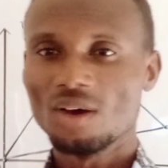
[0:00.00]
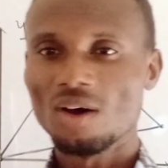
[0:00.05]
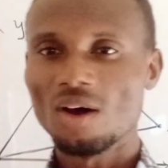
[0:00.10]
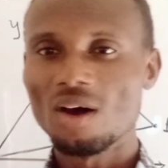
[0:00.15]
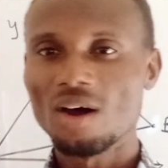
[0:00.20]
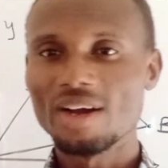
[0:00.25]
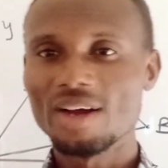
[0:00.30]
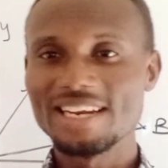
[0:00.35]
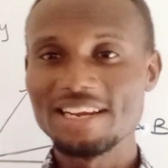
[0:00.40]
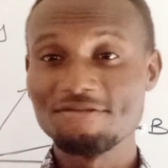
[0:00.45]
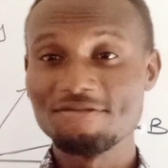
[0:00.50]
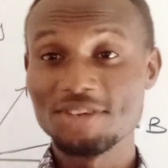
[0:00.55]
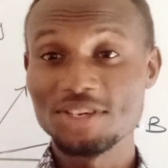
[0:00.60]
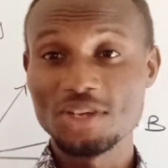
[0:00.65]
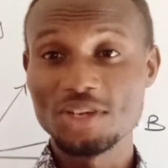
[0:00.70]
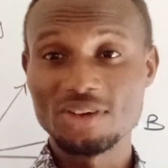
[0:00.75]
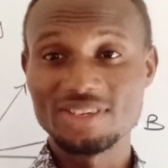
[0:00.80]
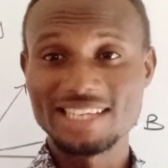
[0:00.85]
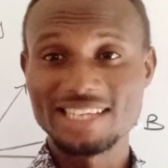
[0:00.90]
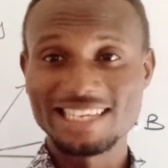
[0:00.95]
all the
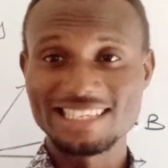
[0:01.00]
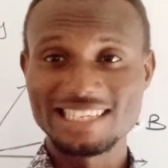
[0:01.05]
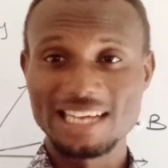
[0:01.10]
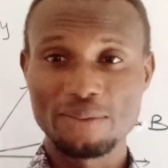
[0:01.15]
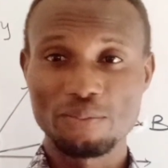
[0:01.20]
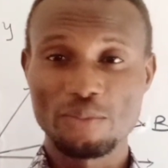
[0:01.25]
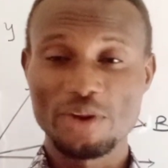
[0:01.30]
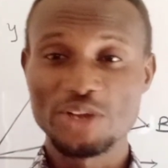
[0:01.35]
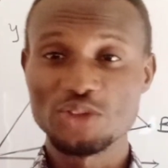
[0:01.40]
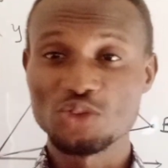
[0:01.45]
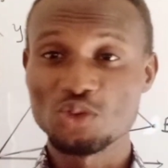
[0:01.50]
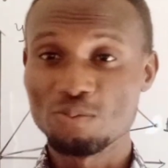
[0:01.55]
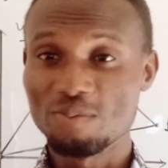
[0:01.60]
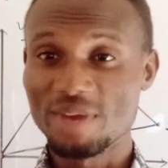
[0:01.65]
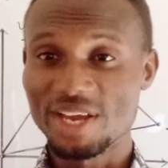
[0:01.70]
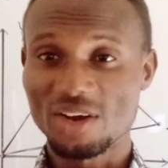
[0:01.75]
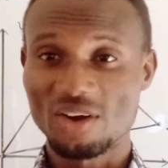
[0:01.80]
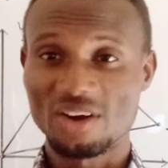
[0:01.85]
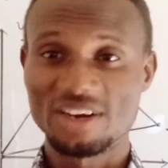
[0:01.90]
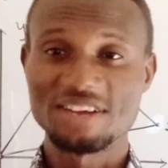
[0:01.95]
videos that I'm going to
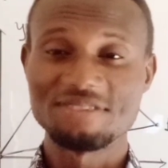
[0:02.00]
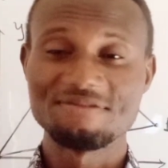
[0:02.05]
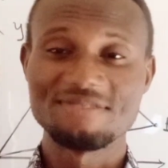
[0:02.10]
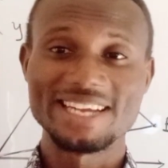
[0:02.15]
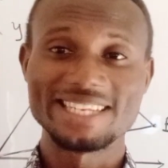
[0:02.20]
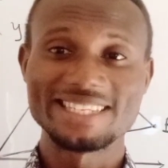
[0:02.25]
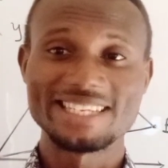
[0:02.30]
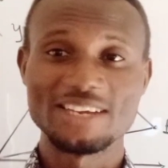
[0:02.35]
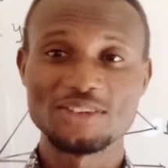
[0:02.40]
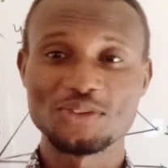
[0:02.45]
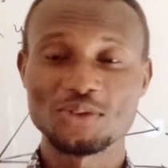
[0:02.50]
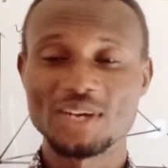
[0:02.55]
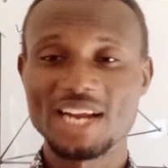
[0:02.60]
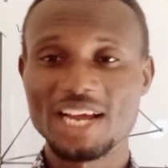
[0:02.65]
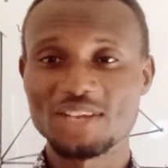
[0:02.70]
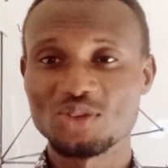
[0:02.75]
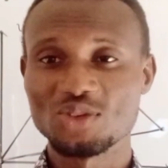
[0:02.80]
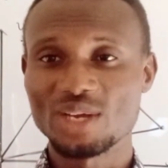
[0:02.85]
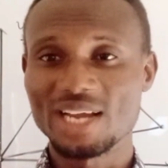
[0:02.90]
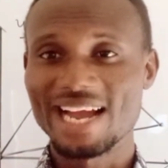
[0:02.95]
make on the vectors so
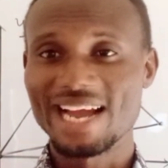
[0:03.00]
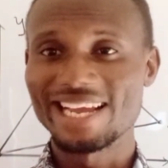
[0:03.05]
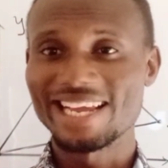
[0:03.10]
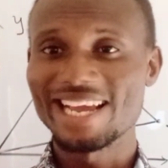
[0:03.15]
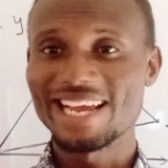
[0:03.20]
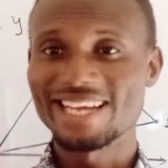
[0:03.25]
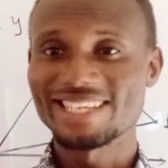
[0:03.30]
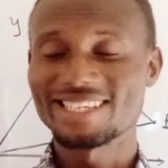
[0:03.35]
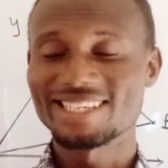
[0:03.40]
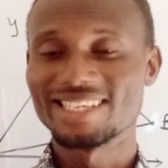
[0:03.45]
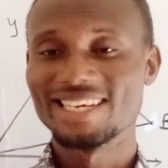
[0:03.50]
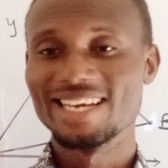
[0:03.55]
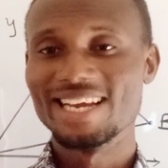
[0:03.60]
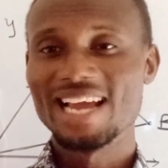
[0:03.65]
that you can get